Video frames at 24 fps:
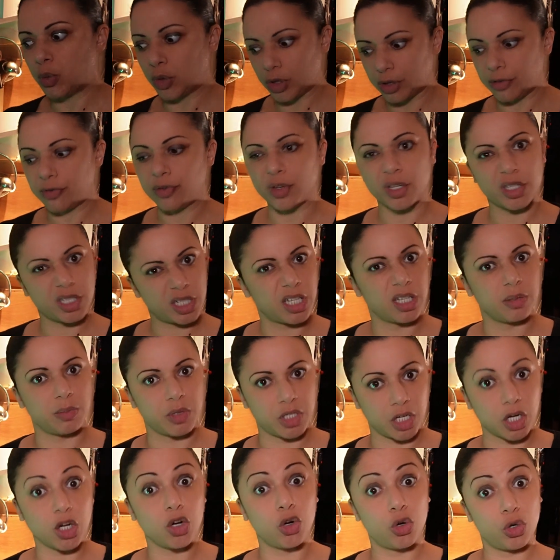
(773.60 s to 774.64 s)
one of the first times
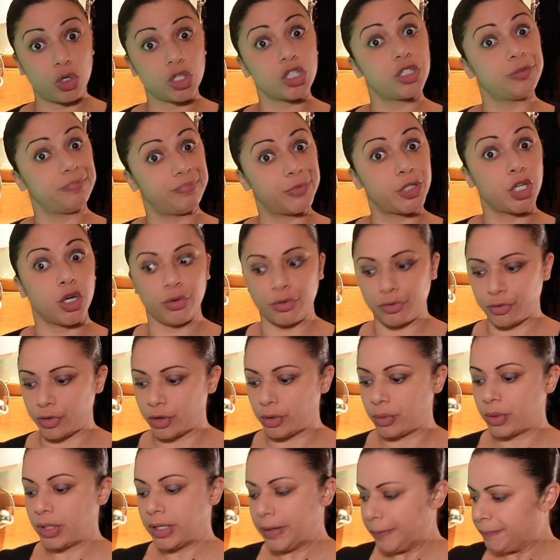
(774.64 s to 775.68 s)
I cooked
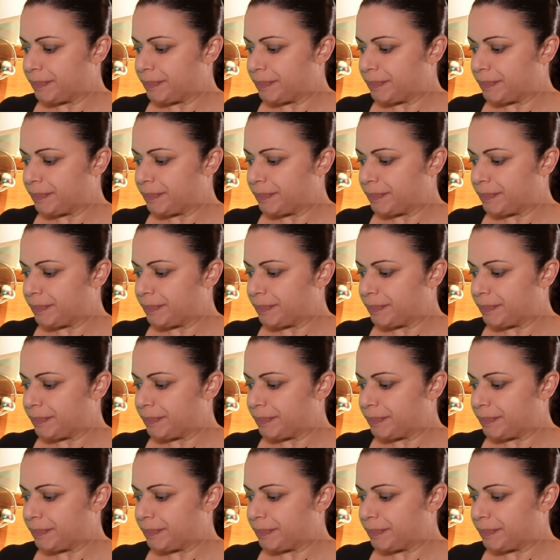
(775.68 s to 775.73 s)
tofu.